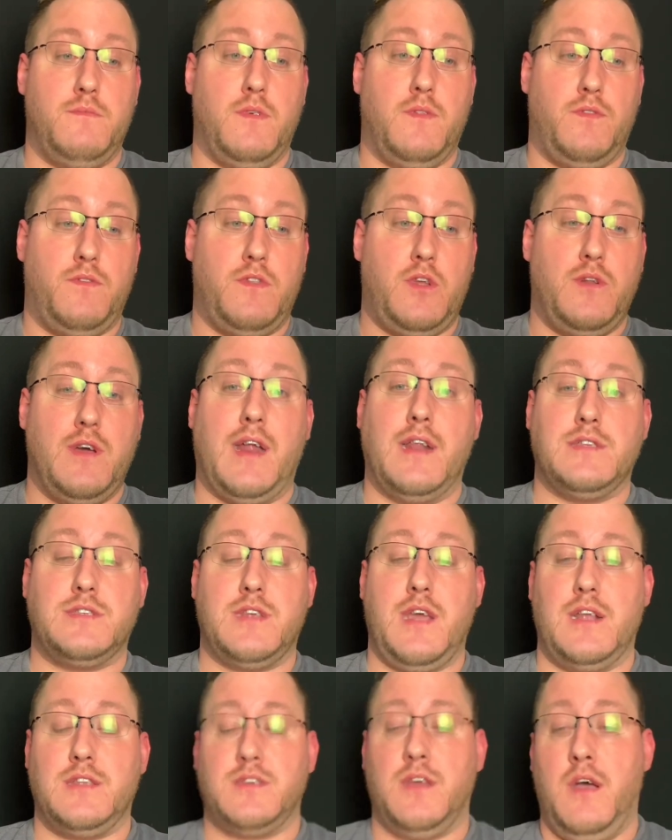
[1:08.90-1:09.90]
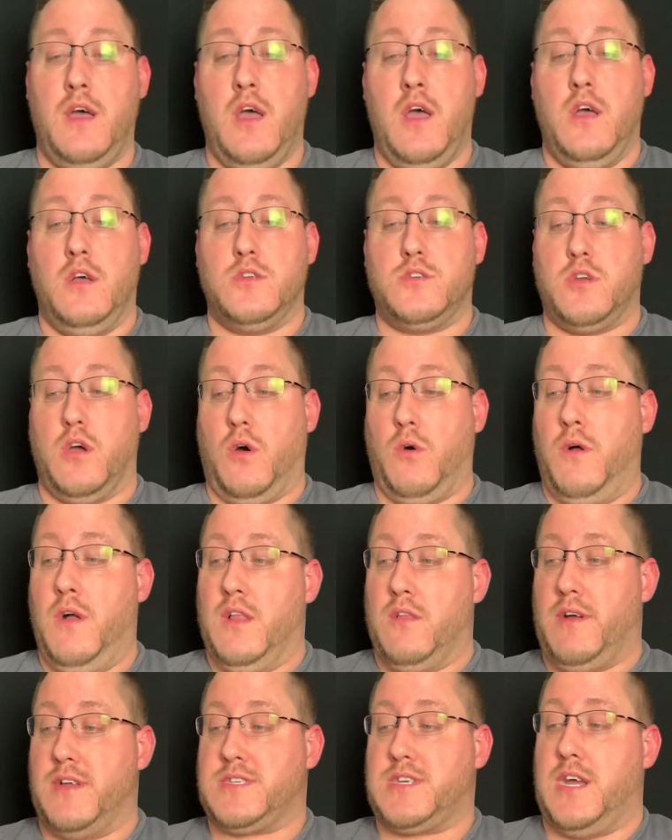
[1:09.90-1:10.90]
the United States. So
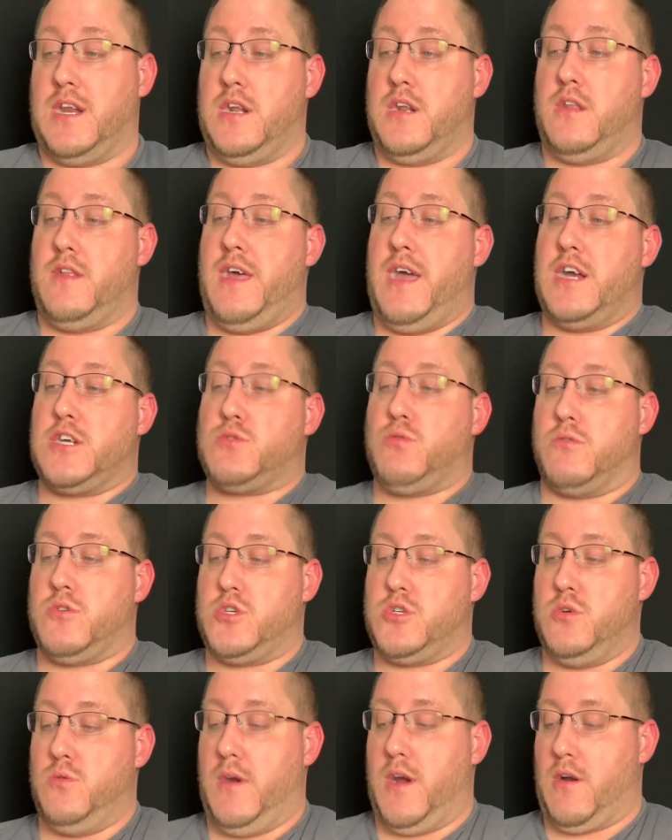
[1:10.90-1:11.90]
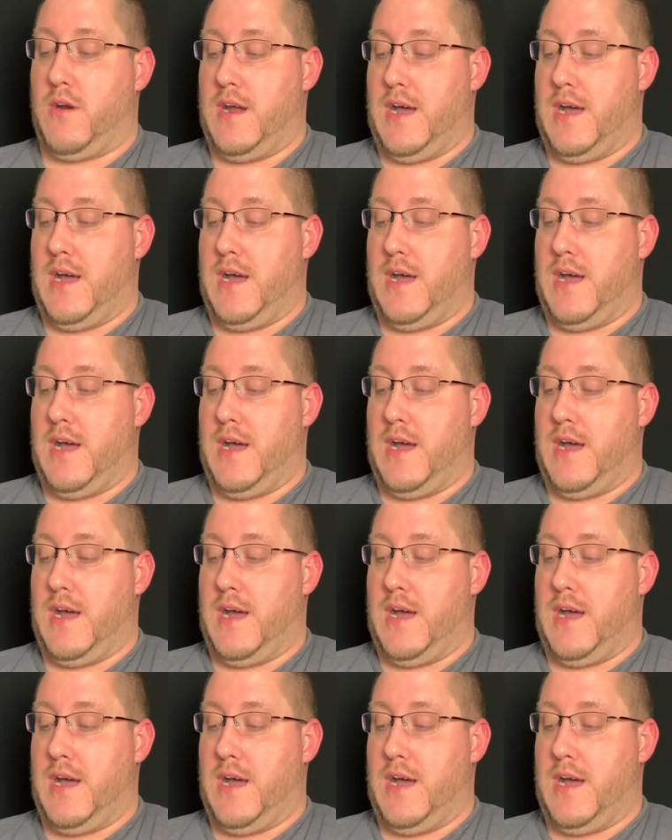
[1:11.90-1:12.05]
let's get into the actual shoe here,